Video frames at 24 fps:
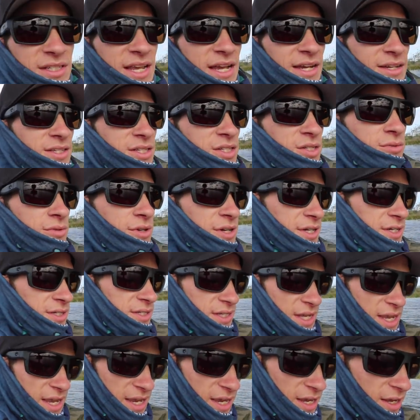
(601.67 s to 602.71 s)
Texas
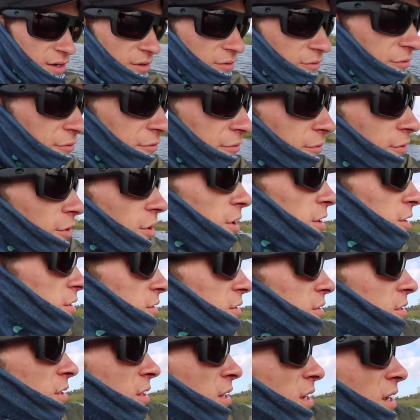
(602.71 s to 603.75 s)
rigs and frogs,